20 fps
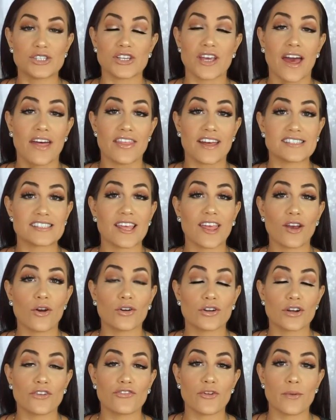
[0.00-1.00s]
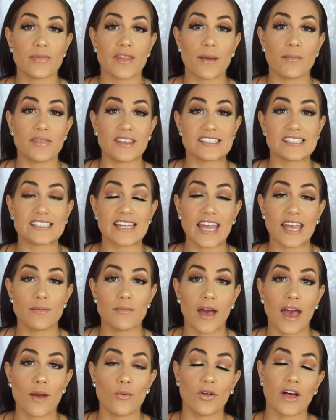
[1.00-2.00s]
So yeah, that's all I ordered from them this
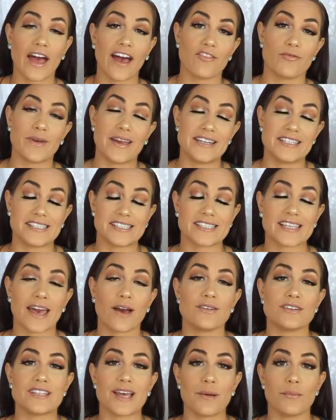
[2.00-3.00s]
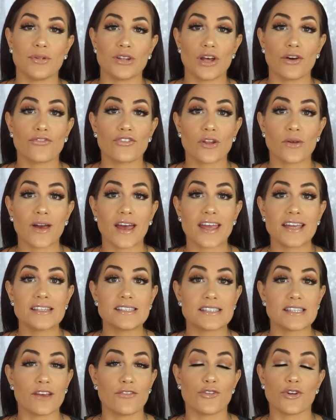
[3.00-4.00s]
time. I will have my discount down below for you
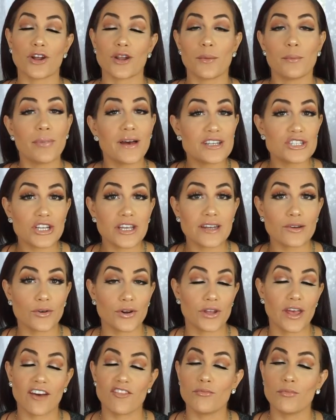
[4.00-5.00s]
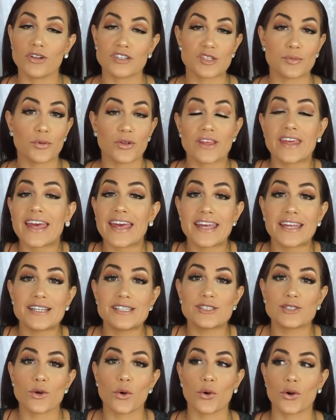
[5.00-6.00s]
guys. If you're on a budget or you have multiple
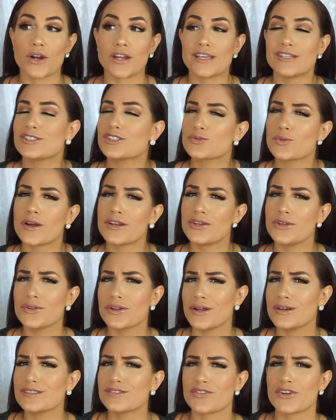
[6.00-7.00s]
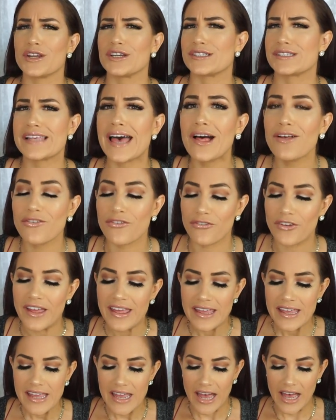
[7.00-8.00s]
kids or you just want new clothes for yourself,
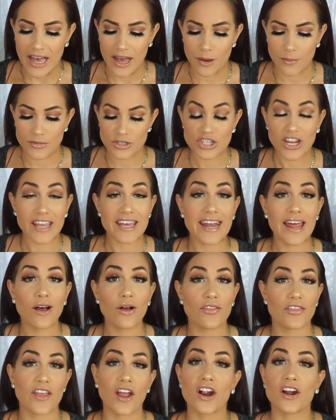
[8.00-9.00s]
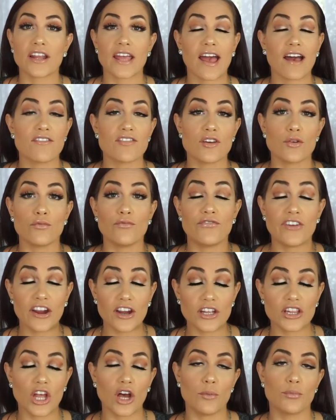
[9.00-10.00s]
um, check it out. They already have the
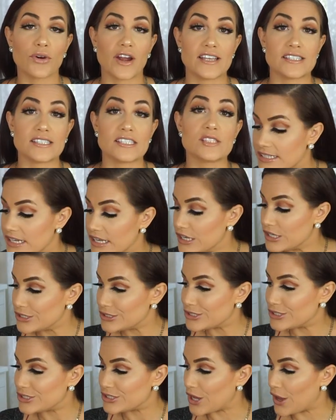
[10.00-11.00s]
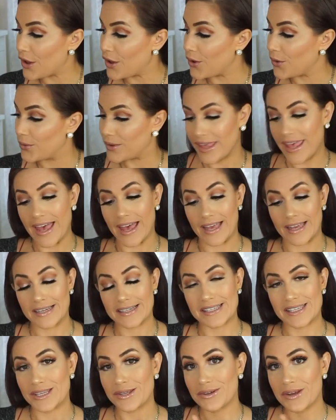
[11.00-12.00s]
very low prices. So yeah,
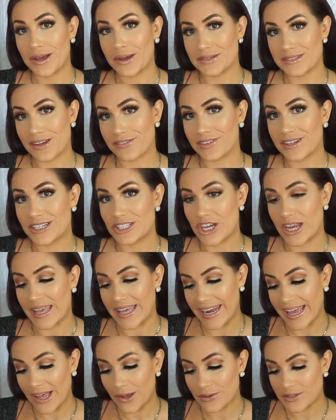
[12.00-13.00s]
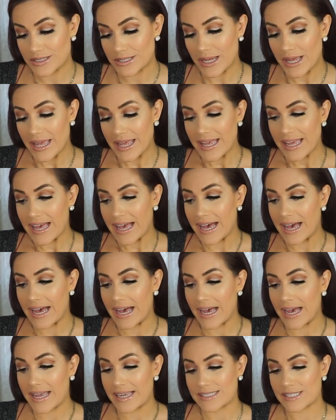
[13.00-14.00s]
you know, definitely check it out.
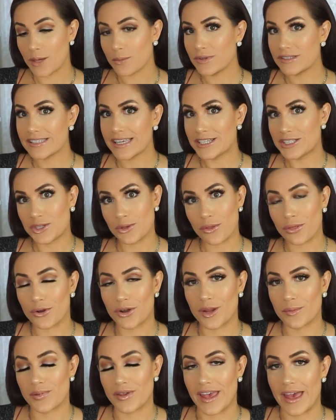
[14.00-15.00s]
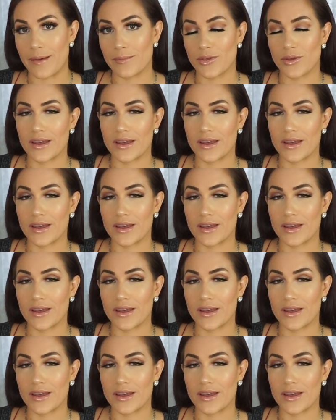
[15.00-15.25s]
Uh, it's almost like 2.30 p.m.